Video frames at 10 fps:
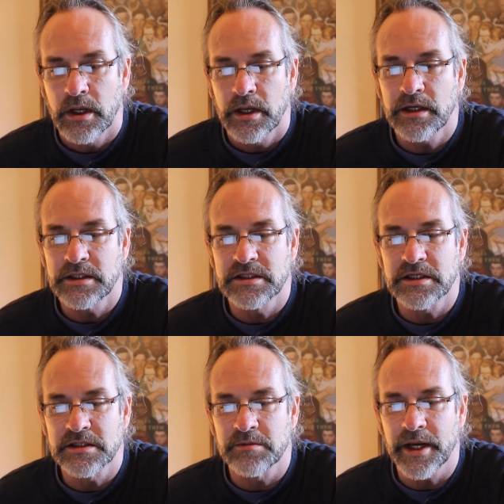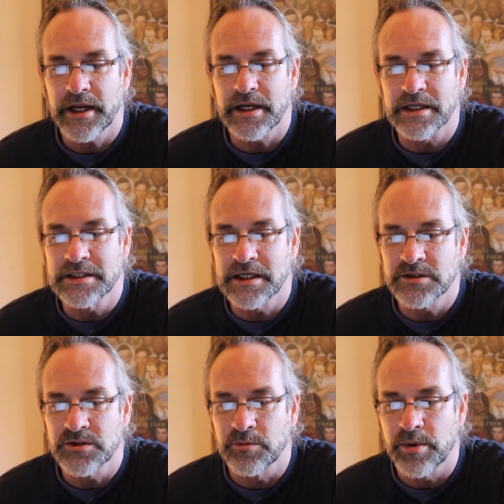Any systematic
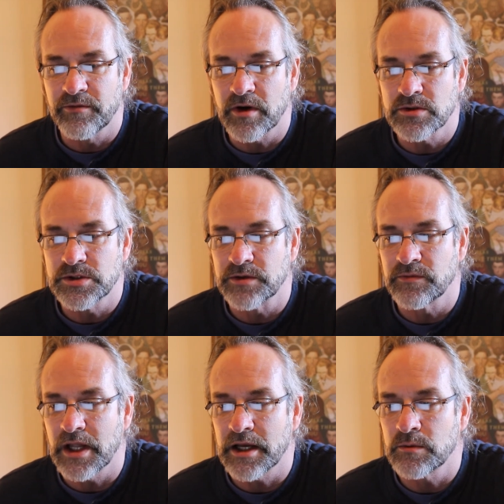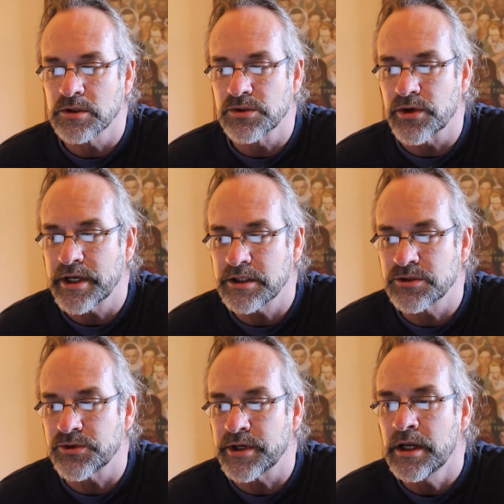intentional perversion of language or
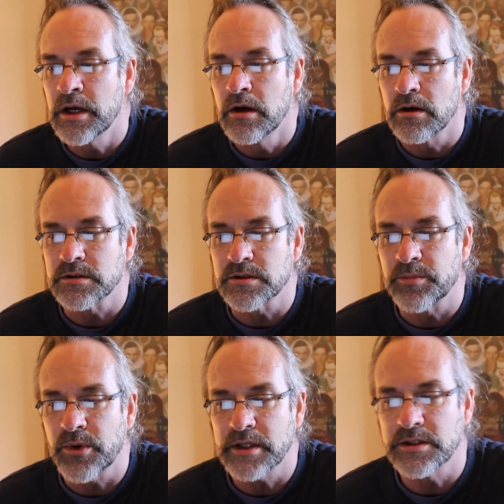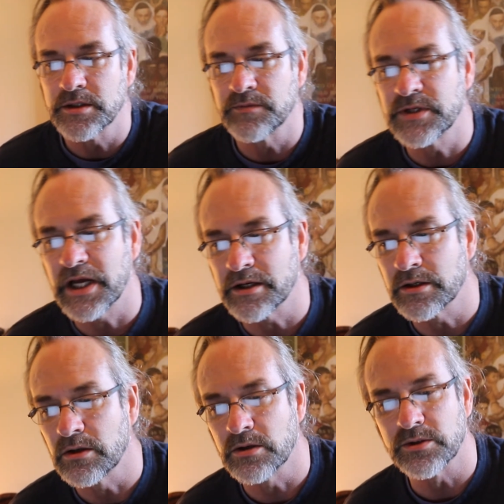history or suppression of
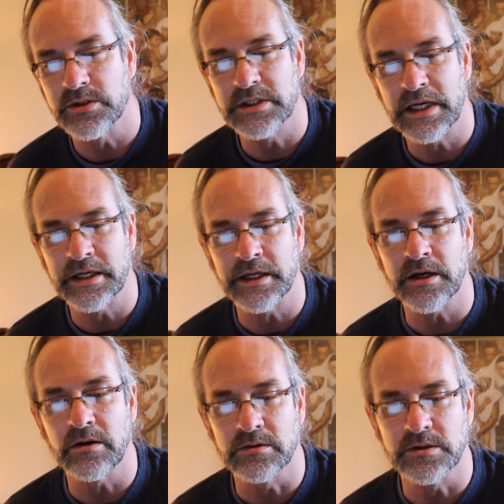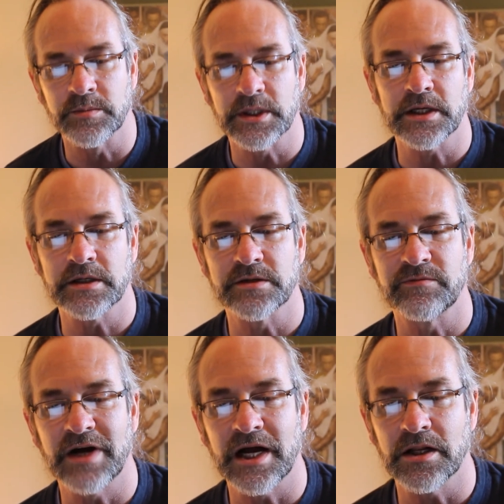technical understanding ultimately is a
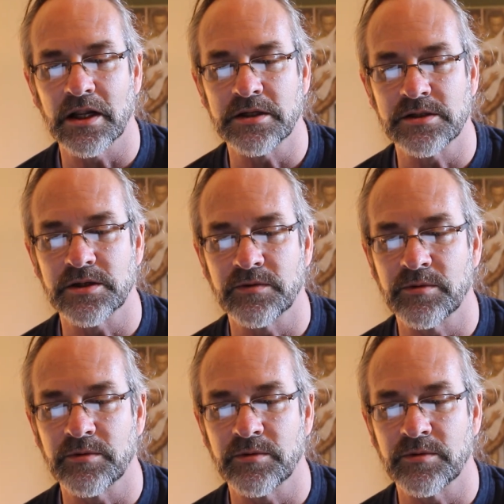violation